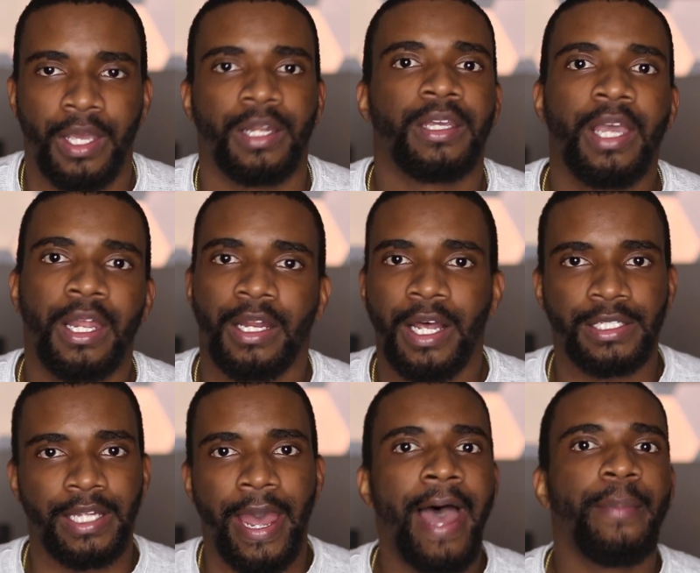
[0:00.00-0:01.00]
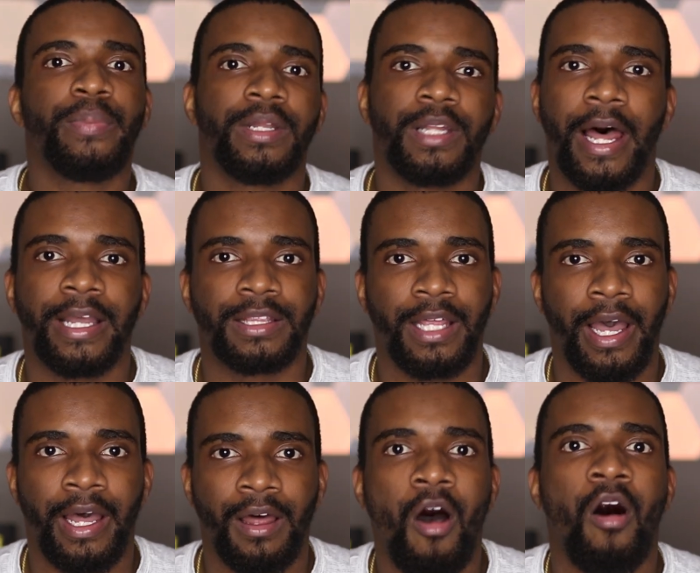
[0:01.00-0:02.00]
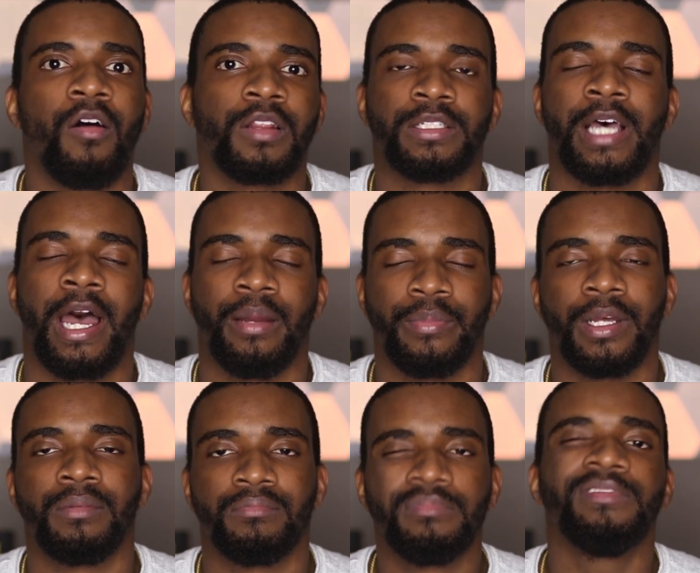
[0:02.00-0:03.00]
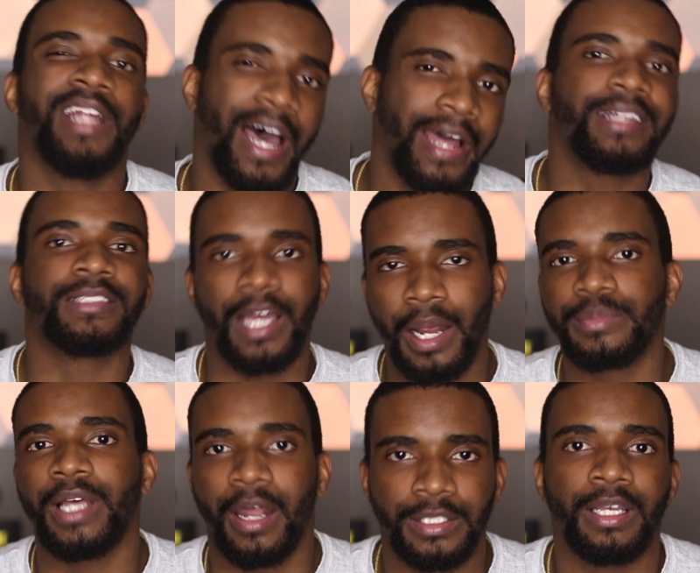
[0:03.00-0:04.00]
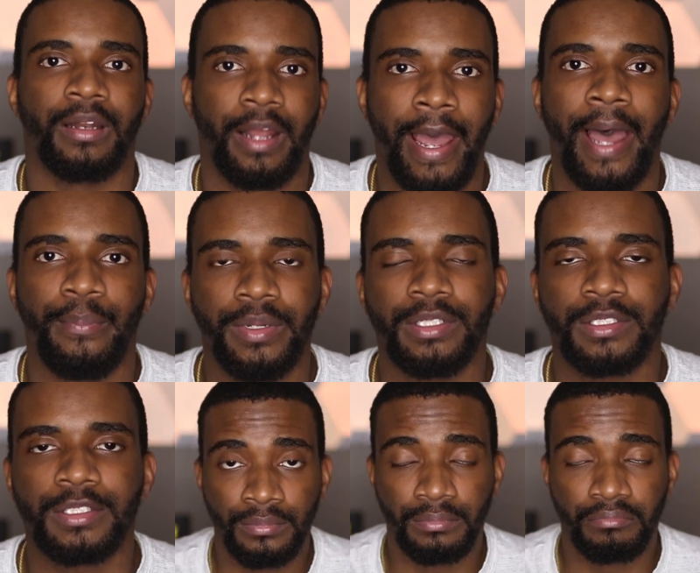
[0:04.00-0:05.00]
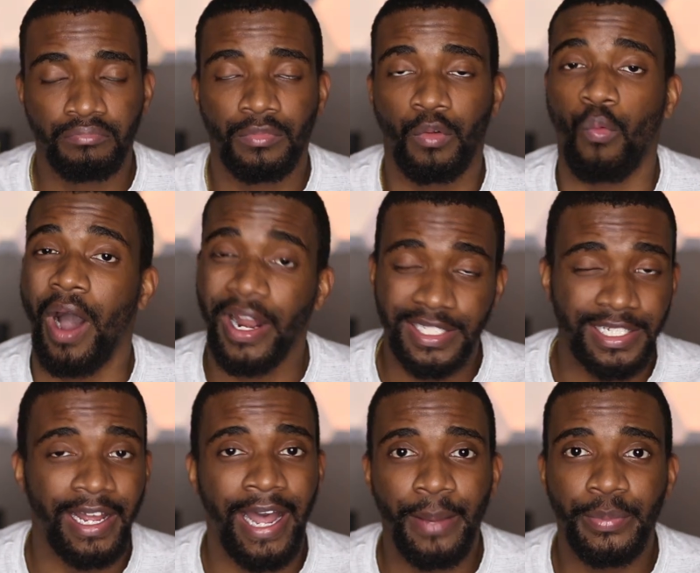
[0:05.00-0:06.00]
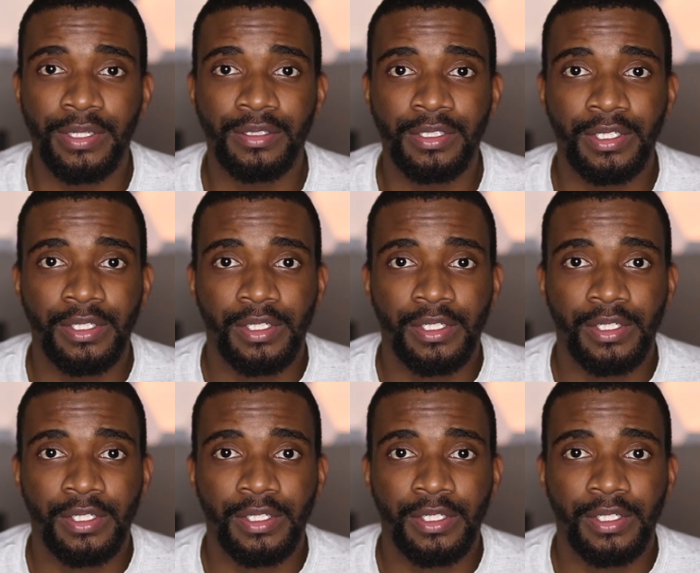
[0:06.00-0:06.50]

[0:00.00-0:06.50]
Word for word: And again, it doesn't happen like that all the time, but nine times out of ten it happens. Why does that happen?